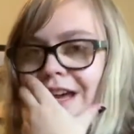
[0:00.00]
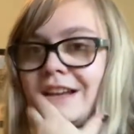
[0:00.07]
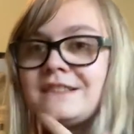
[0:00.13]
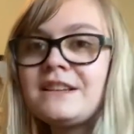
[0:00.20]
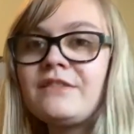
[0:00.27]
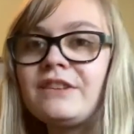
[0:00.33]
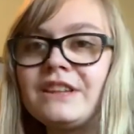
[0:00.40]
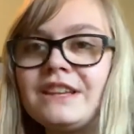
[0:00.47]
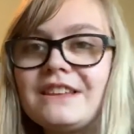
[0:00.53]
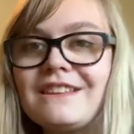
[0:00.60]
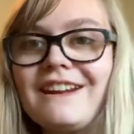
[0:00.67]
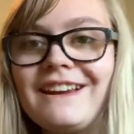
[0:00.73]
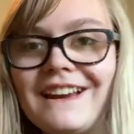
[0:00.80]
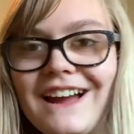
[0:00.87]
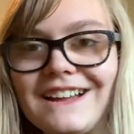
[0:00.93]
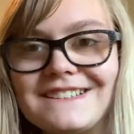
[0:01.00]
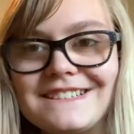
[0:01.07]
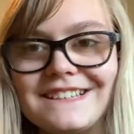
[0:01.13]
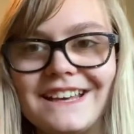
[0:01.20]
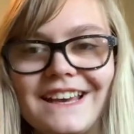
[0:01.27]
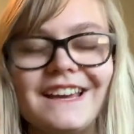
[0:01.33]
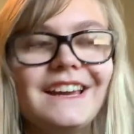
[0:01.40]
is everything that I got
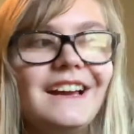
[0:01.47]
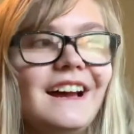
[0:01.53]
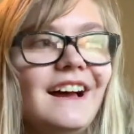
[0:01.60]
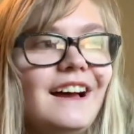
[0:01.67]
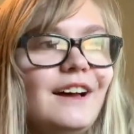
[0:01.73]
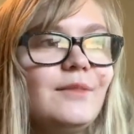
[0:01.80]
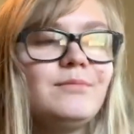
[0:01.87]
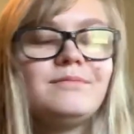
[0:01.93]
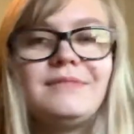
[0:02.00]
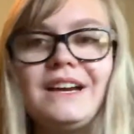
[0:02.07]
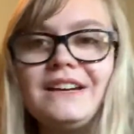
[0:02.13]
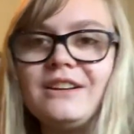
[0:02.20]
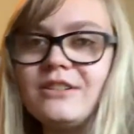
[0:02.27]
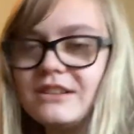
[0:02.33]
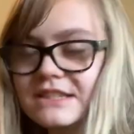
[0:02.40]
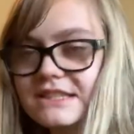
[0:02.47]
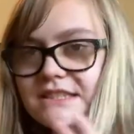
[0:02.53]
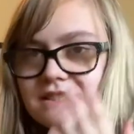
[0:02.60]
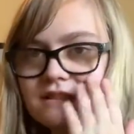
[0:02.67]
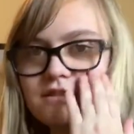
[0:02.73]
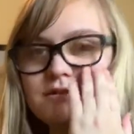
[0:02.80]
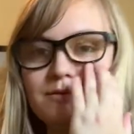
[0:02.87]
today. Um, I know this
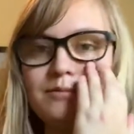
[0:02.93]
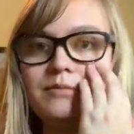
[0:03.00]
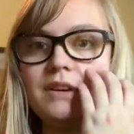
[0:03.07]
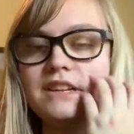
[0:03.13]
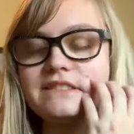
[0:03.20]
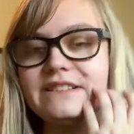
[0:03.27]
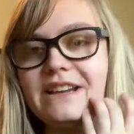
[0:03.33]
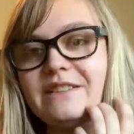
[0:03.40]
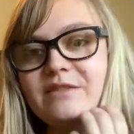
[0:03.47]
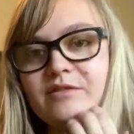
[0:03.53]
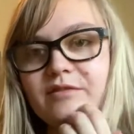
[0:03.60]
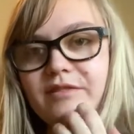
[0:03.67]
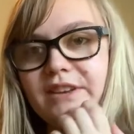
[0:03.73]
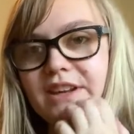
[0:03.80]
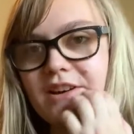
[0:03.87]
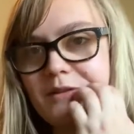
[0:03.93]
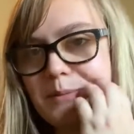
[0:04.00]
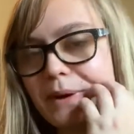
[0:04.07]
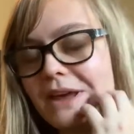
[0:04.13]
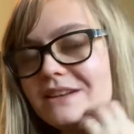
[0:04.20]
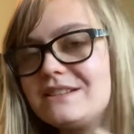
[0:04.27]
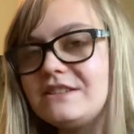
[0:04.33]
isn't too exciting of a video,
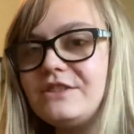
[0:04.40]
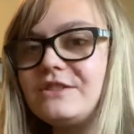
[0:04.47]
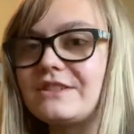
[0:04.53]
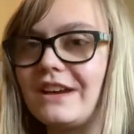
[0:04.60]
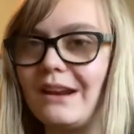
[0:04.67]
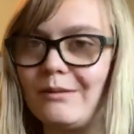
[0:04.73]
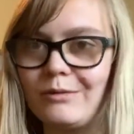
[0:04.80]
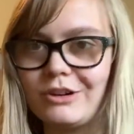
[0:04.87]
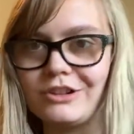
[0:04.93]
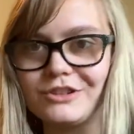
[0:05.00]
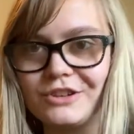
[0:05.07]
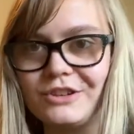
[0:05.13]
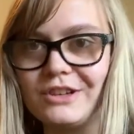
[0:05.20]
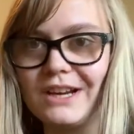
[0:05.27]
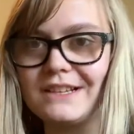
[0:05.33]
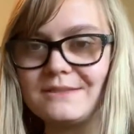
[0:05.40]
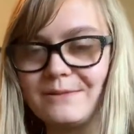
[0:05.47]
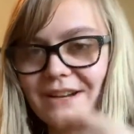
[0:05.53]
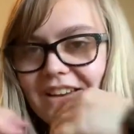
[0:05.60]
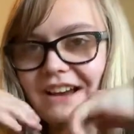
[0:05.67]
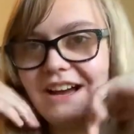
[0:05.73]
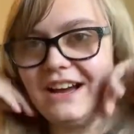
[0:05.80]
but I did just kind of want to show you guys what
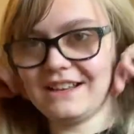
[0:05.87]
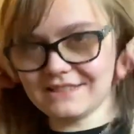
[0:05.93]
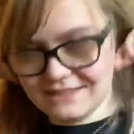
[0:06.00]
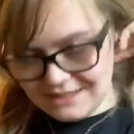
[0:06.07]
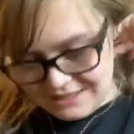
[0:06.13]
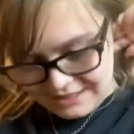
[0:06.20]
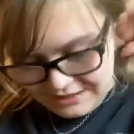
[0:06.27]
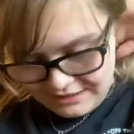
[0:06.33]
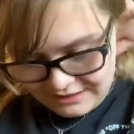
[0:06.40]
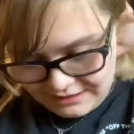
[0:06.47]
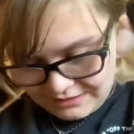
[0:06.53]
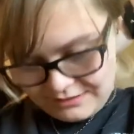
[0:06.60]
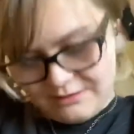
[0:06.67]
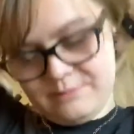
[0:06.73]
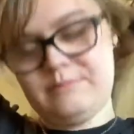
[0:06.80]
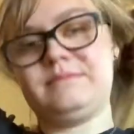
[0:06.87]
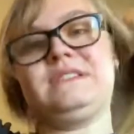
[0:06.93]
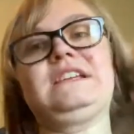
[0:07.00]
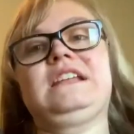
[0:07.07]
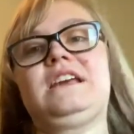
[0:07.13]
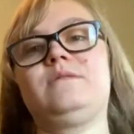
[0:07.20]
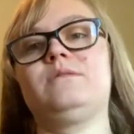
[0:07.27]
I got um,
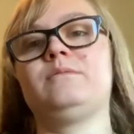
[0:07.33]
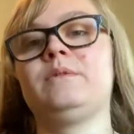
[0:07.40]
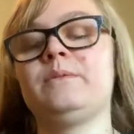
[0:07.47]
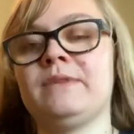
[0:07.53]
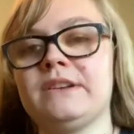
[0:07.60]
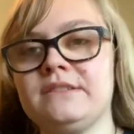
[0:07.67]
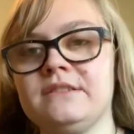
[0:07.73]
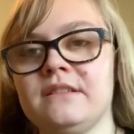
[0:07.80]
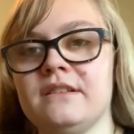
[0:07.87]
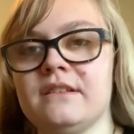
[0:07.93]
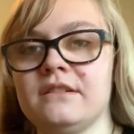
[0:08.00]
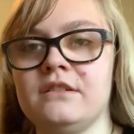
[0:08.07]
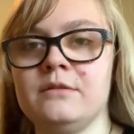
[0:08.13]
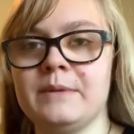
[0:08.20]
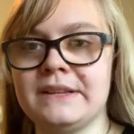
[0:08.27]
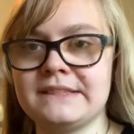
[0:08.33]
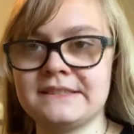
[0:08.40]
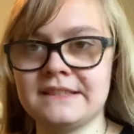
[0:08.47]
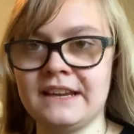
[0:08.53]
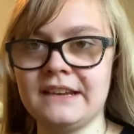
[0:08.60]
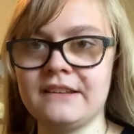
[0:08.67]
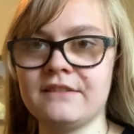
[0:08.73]
today when we went to the Humane
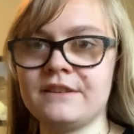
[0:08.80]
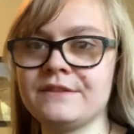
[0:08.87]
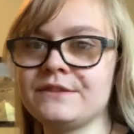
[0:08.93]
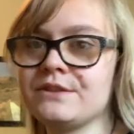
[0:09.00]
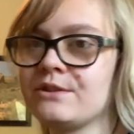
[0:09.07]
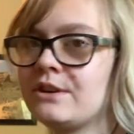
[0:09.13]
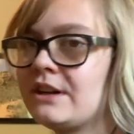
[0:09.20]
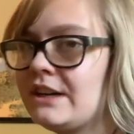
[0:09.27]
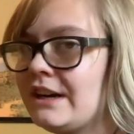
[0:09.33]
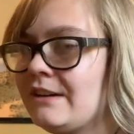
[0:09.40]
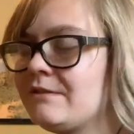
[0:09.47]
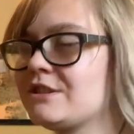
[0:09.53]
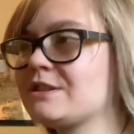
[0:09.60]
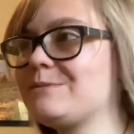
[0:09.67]
Society thrift store. I've just